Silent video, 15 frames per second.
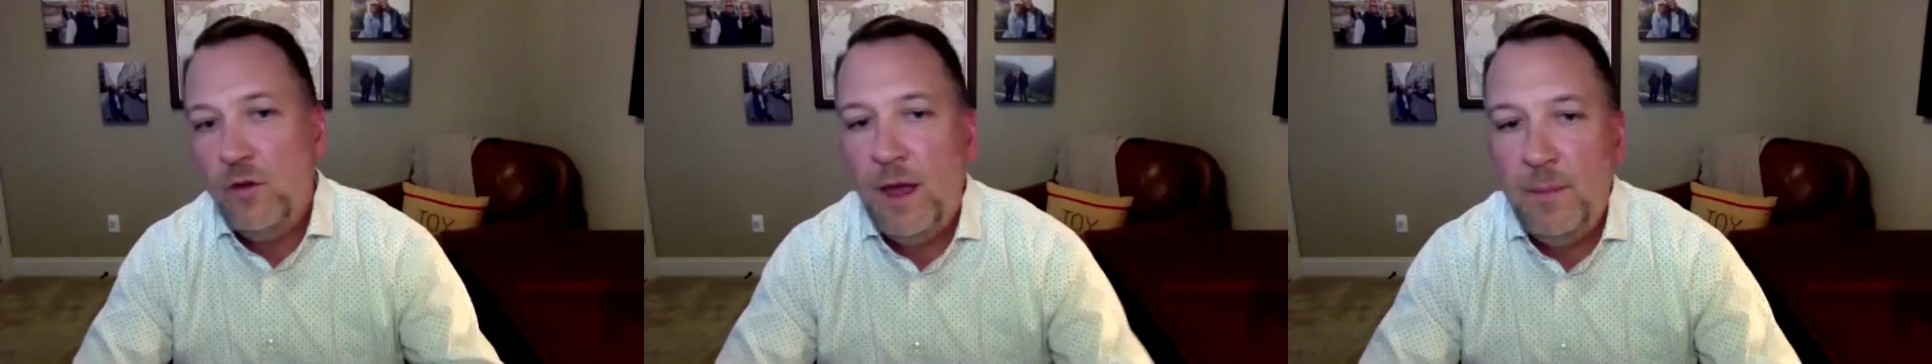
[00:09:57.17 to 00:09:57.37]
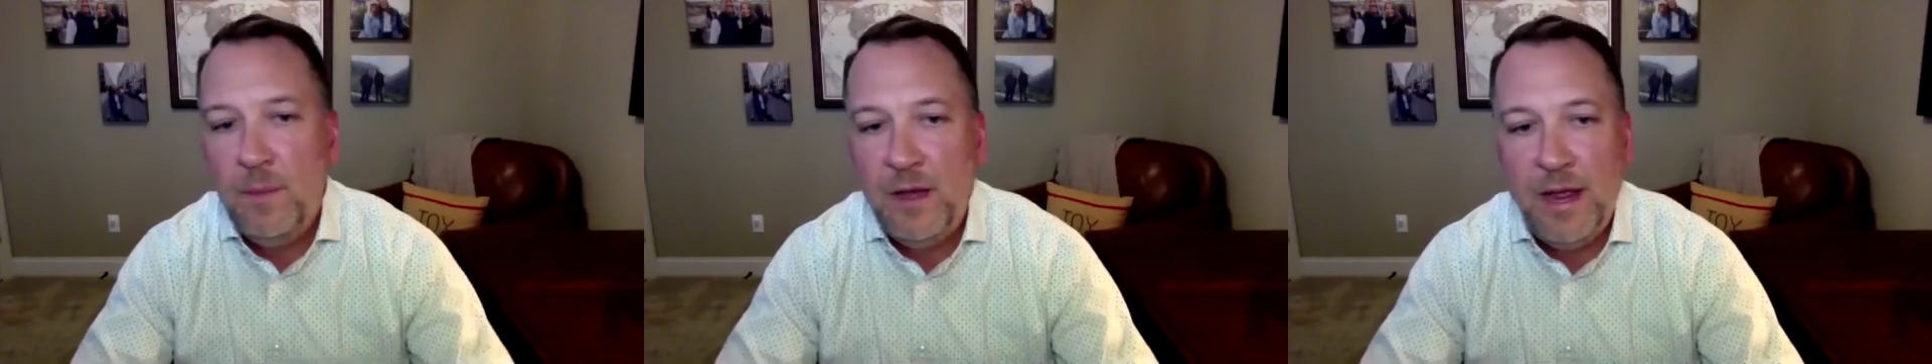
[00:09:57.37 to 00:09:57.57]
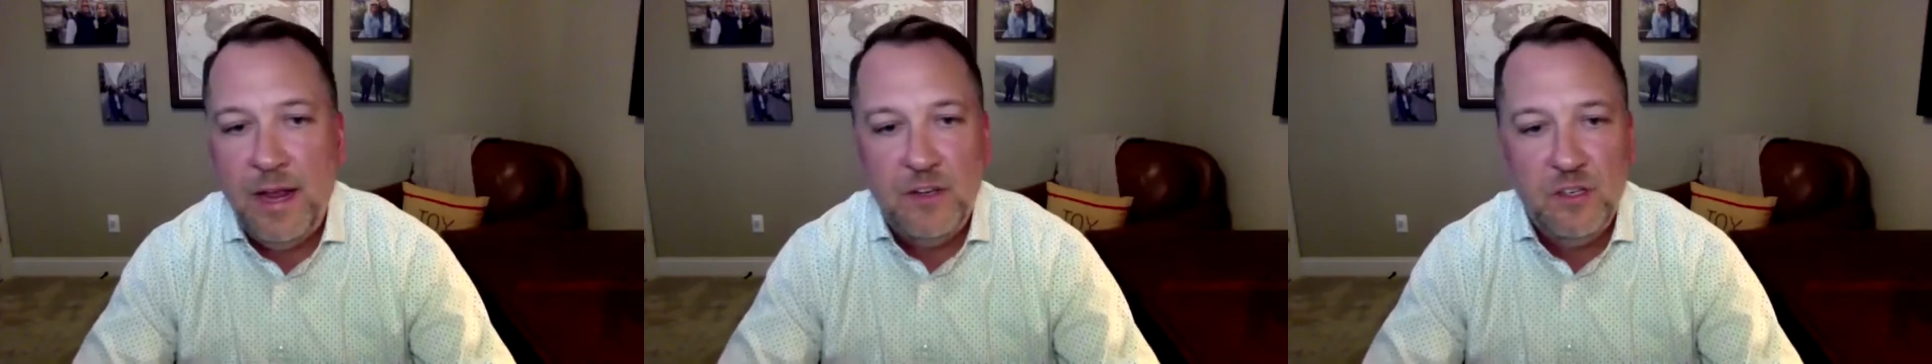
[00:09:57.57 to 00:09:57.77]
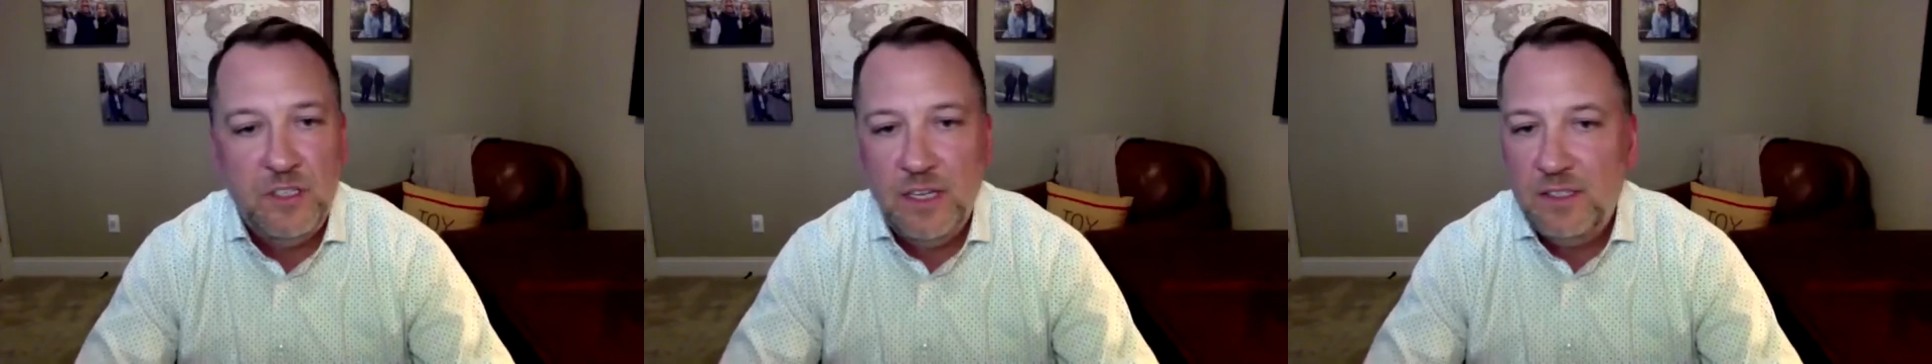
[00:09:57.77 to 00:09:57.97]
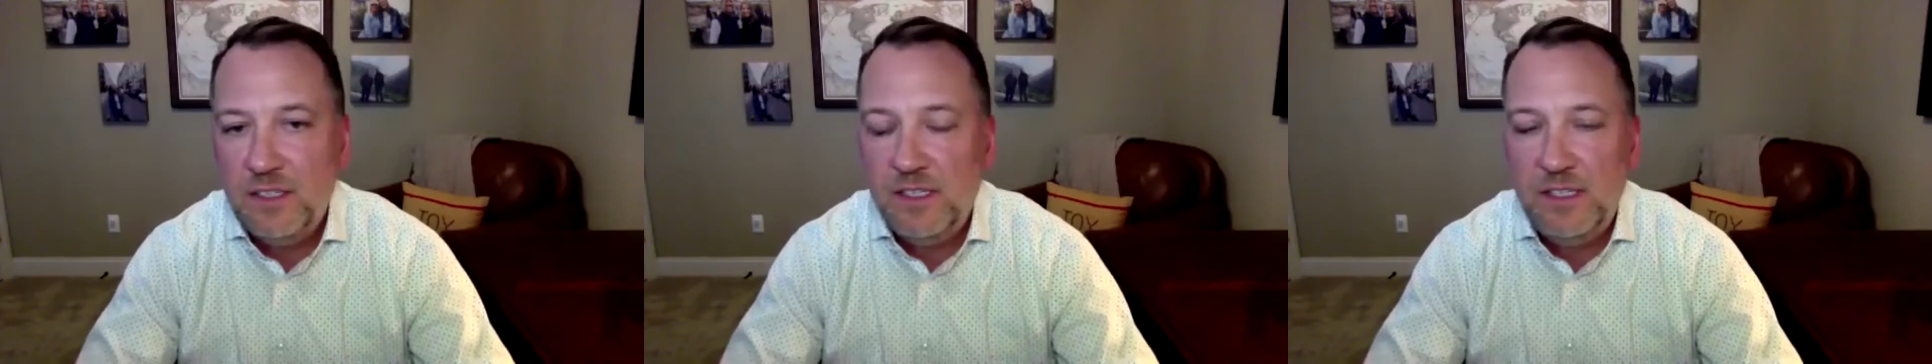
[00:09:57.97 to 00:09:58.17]
M&A just
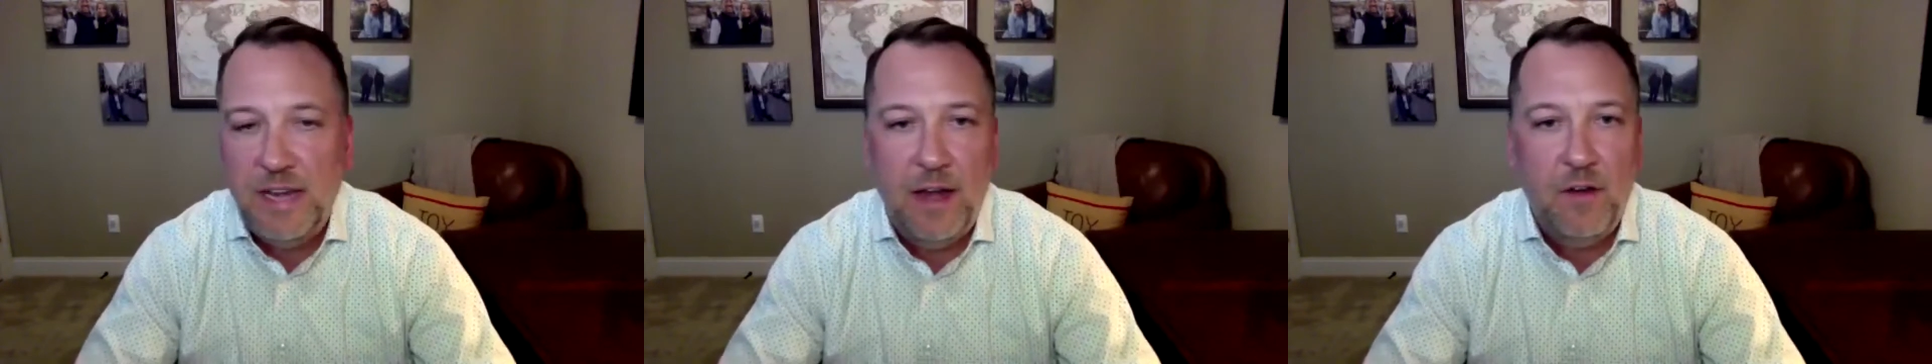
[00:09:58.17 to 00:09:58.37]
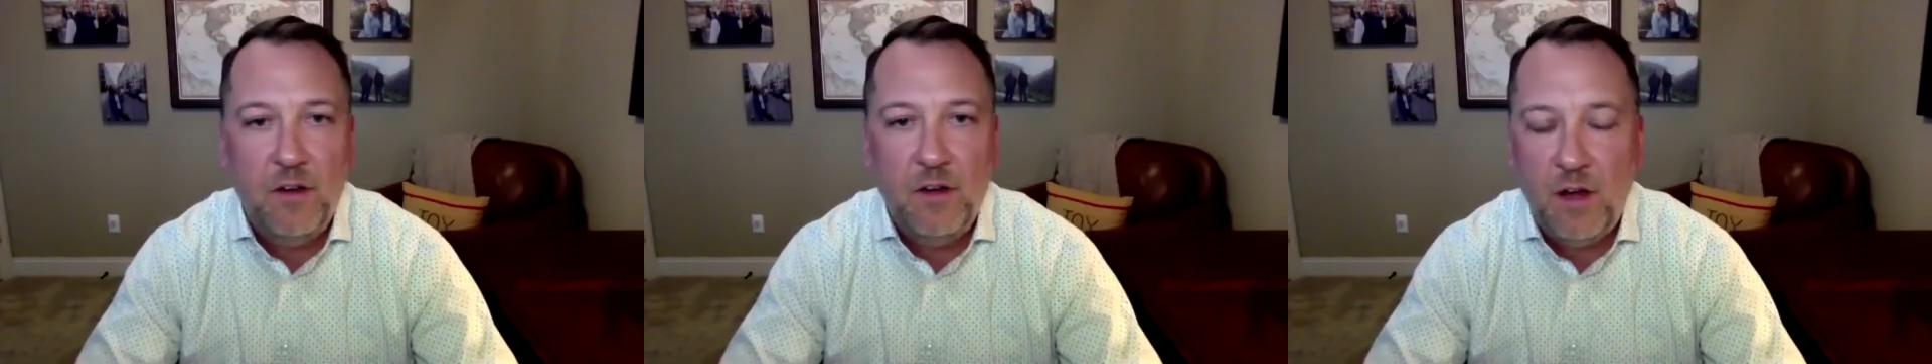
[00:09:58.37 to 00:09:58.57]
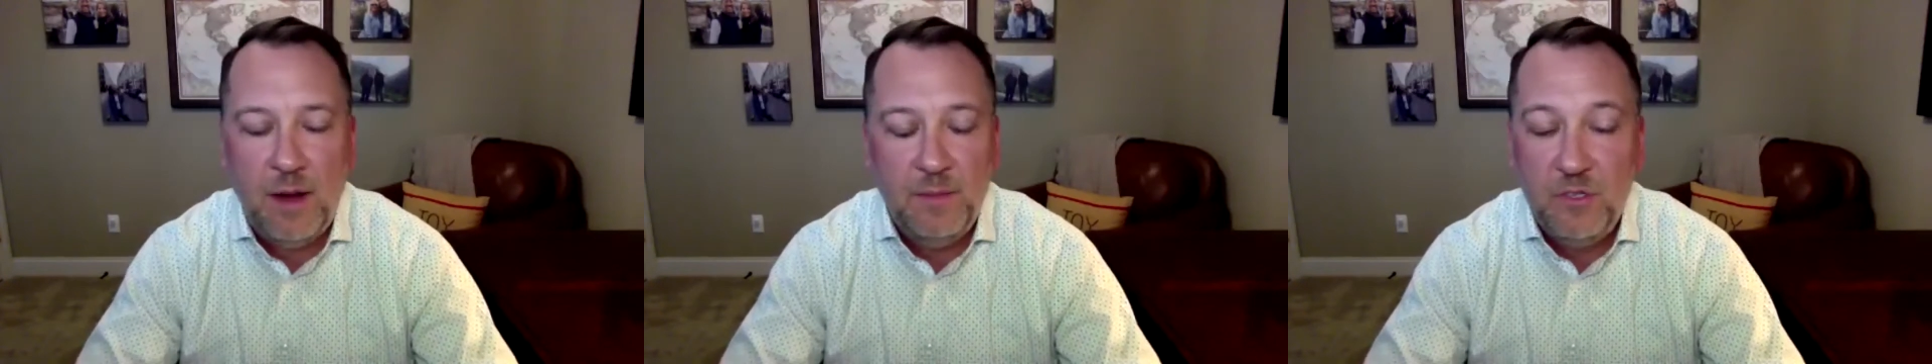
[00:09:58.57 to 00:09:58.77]
as a standard,